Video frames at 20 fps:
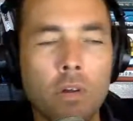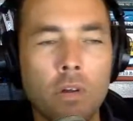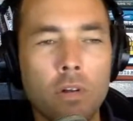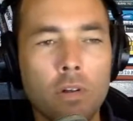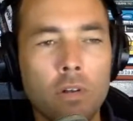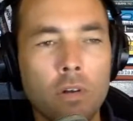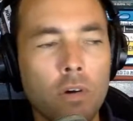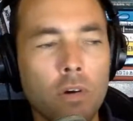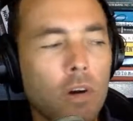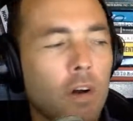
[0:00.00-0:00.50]

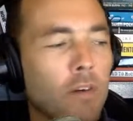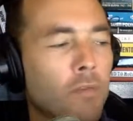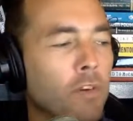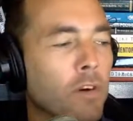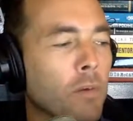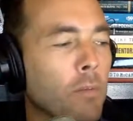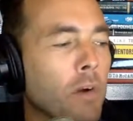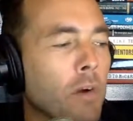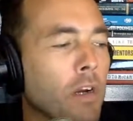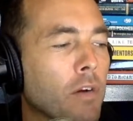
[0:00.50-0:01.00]
Turn off
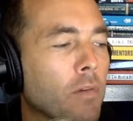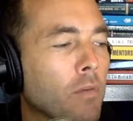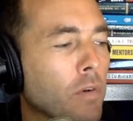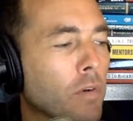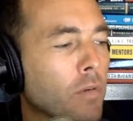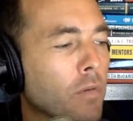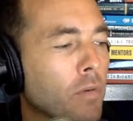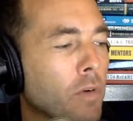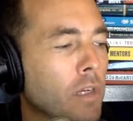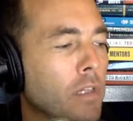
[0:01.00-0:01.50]
your mic real
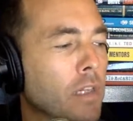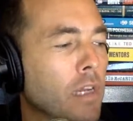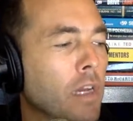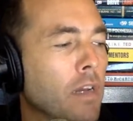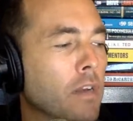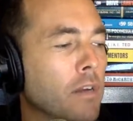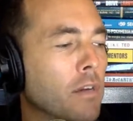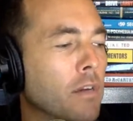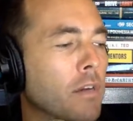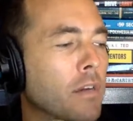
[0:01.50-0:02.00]
quick,
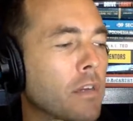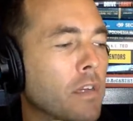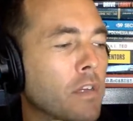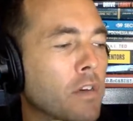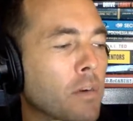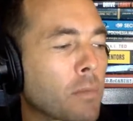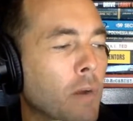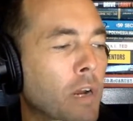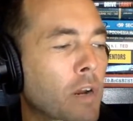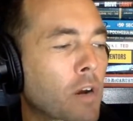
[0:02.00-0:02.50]
Dan. Is
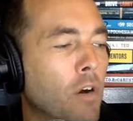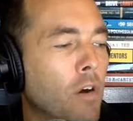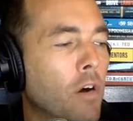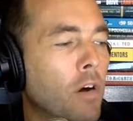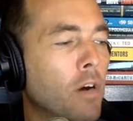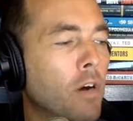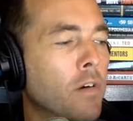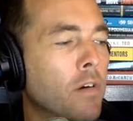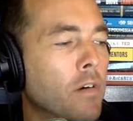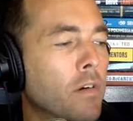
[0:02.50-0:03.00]
your mic
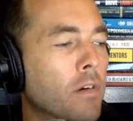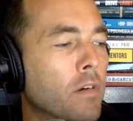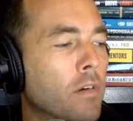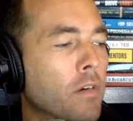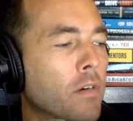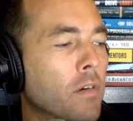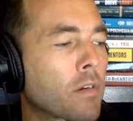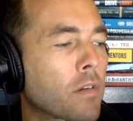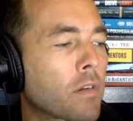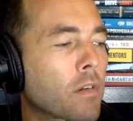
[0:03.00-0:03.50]
on?
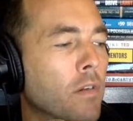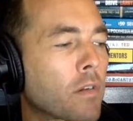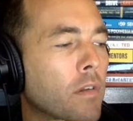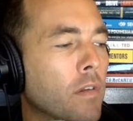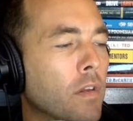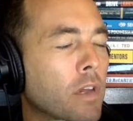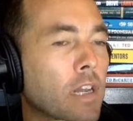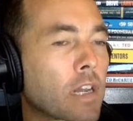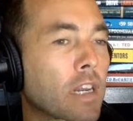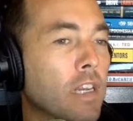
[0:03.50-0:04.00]
Yeah.
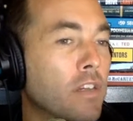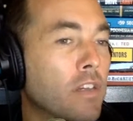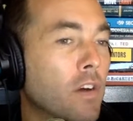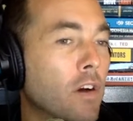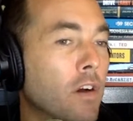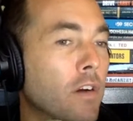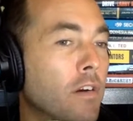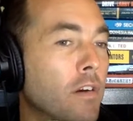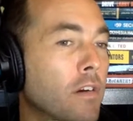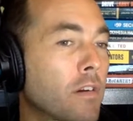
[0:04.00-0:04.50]
It is
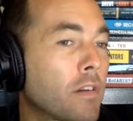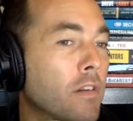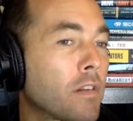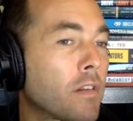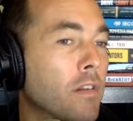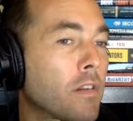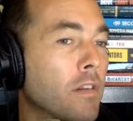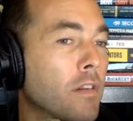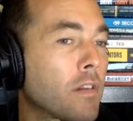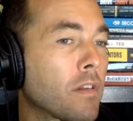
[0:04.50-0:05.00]
on? Yeah.
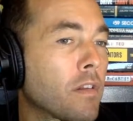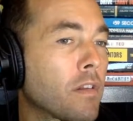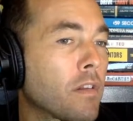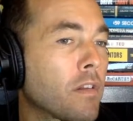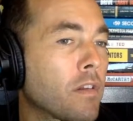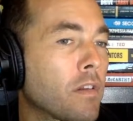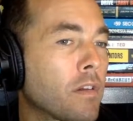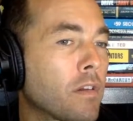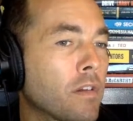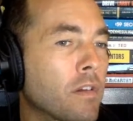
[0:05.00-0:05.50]

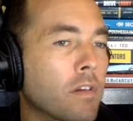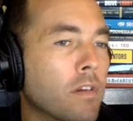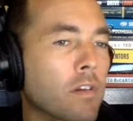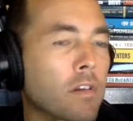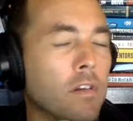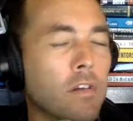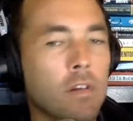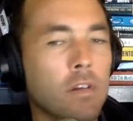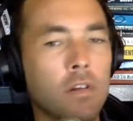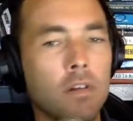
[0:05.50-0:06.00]
I
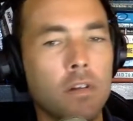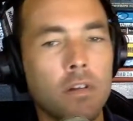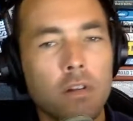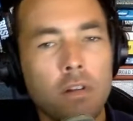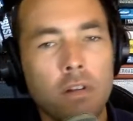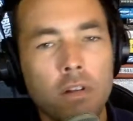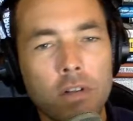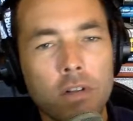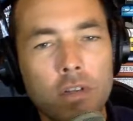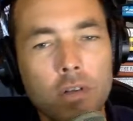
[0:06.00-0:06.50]
tried.
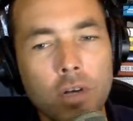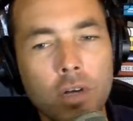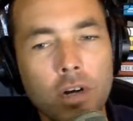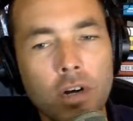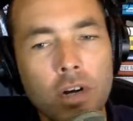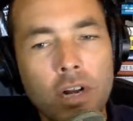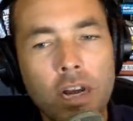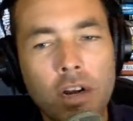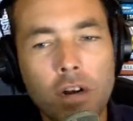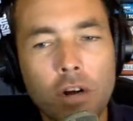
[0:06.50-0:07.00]
Do you hear
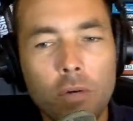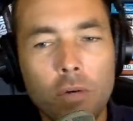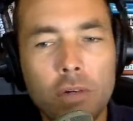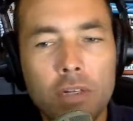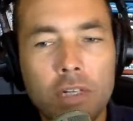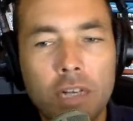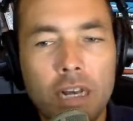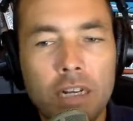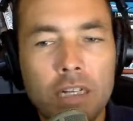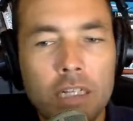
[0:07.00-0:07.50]
an echo when
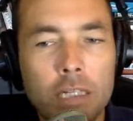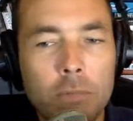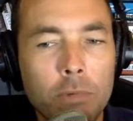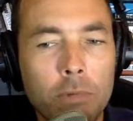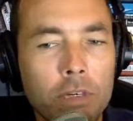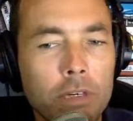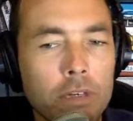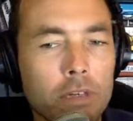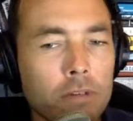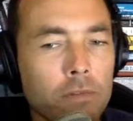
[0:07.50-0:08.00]
Danny
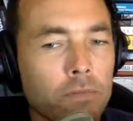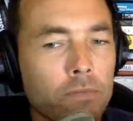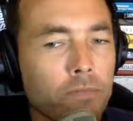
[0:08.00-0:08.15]
speaks?